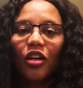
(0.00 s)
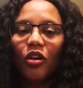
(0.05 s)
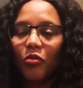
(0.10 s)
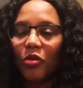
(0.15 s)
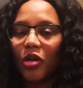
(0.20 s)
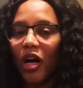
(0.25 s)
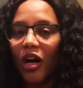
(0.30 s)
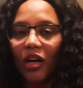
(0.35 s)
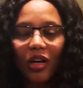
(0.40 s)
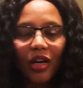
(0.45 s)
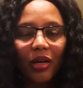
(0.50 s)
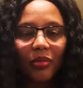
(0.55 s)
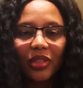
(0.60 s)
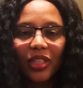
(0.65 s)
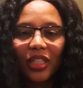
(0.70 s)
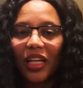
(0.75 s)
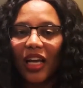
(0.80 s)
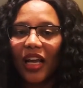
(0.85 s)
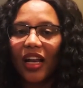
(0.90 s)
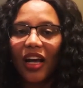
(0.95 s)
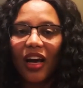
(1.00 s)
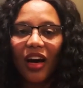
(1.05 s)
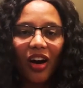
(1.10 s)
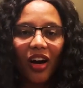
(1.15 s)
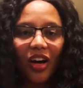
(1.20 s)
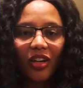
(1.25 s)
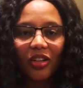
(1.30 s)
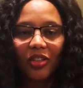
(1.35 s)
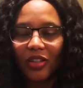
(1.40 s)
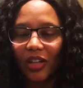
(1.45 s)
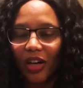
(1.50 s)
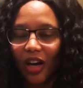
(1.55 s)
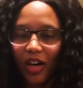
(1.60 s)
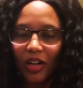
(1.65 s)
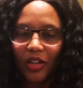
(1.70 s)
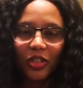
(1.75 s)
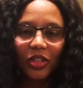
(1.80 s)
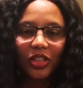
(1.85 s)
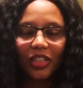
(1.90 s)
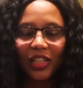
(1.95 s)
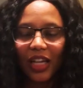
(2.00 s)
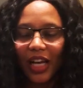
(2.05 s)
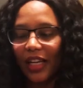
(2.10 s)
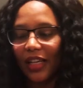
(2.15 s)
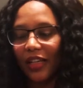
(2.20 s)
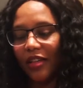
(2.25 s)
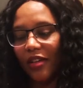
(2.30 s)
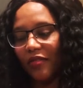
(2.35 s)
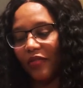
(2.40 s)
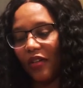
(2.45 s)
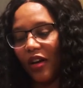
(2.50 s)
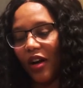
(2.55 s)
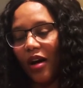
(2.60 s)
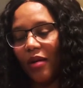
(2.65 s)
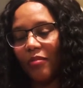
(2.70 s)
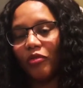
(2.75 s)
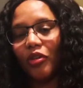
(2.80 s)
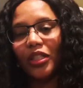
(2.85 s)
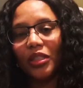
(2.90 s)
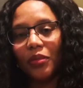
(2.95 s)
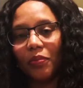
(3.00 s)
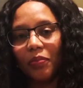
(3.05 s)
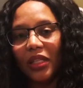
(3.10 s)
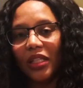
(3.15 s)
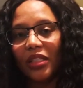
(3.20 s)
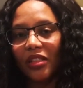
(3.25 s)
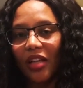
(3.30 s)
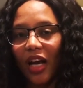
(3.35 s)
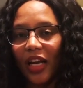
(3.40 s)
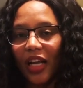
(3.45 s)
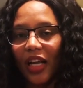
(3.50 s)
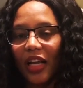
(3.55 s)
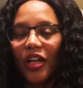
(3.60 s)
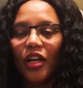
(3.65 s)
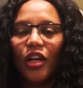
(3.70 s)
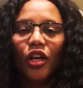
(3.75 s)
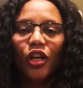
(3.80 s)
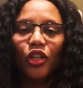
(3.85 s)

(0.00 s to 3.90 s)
We all come together, all, all good kind of um, recipes on it.